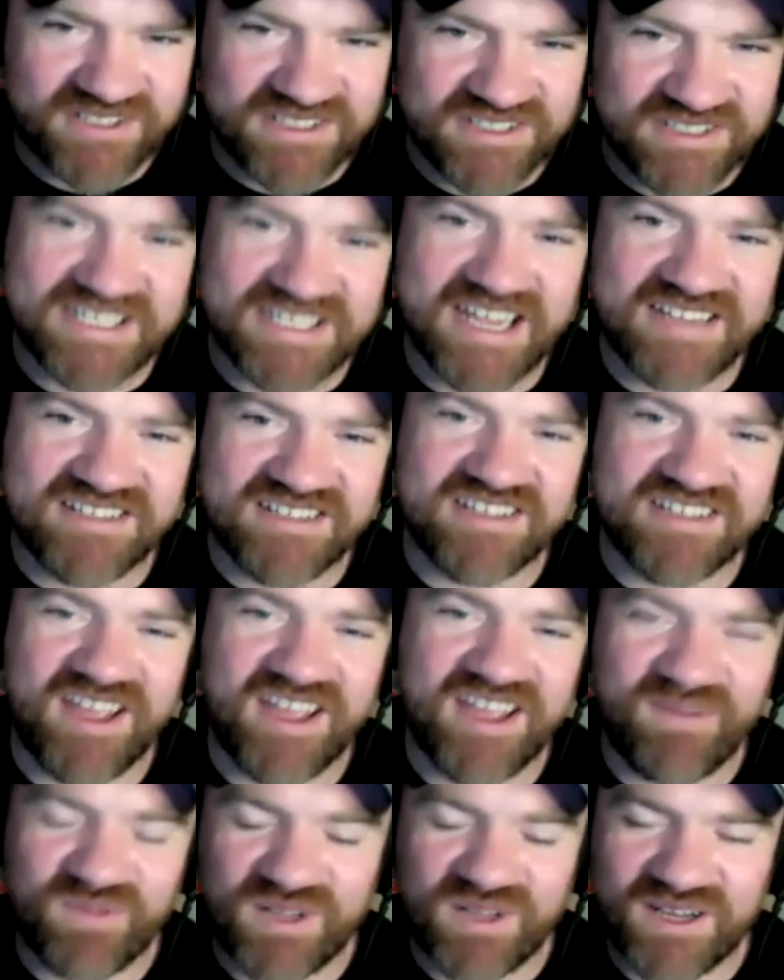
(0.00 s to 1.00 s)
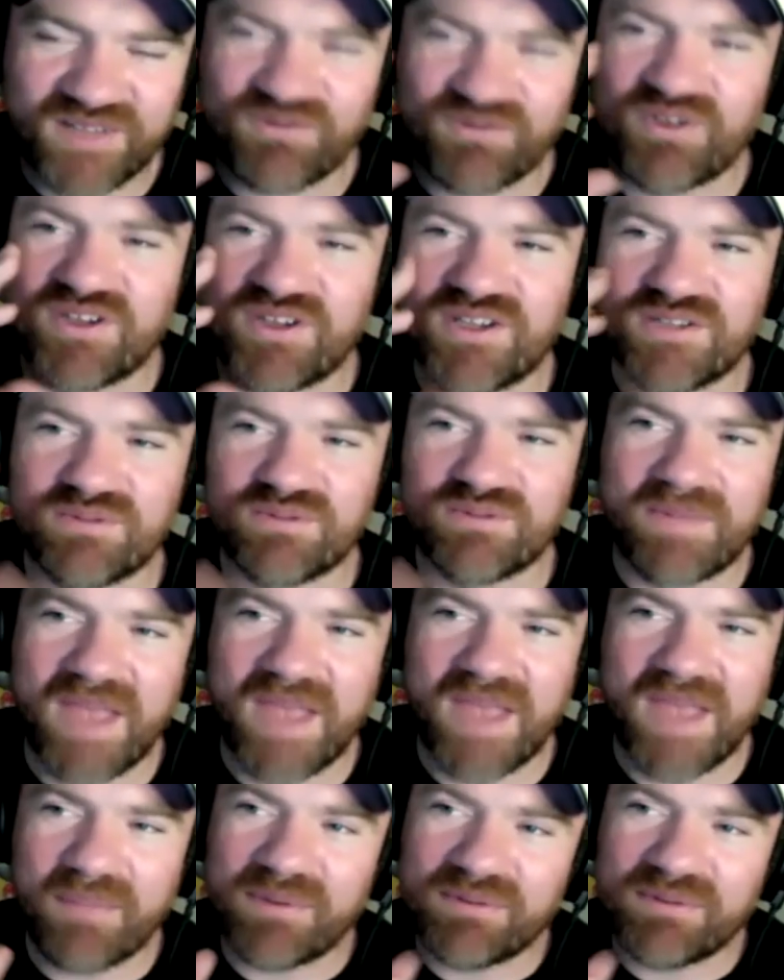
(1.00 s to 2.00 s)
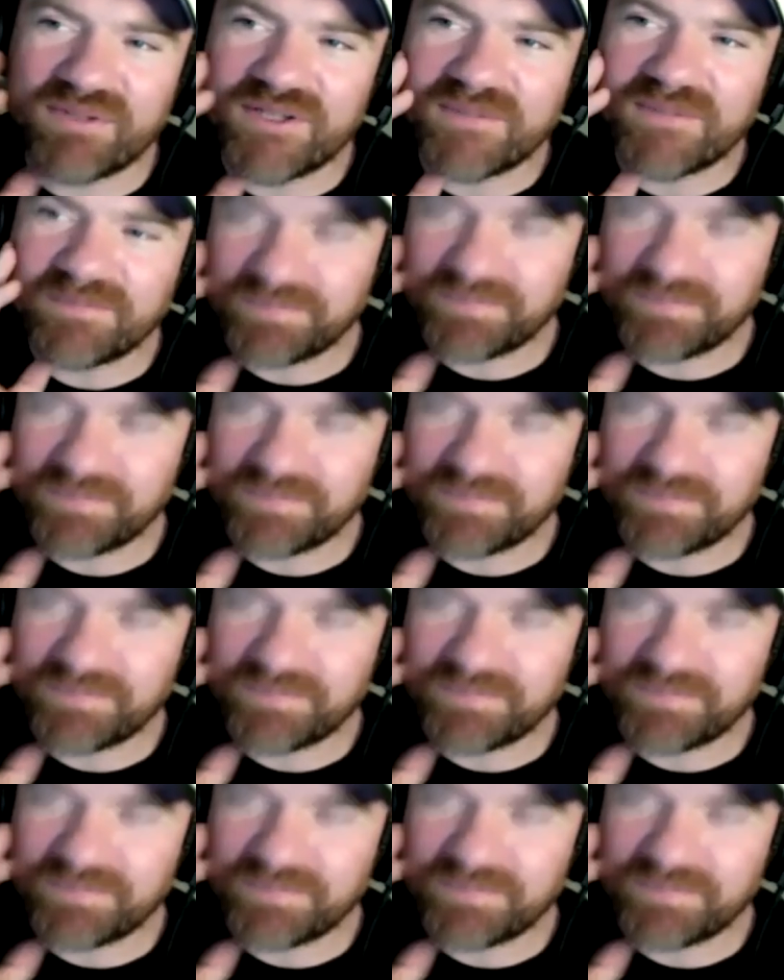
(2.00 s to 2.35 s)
stays at that for the next few years, we'd be happy with it.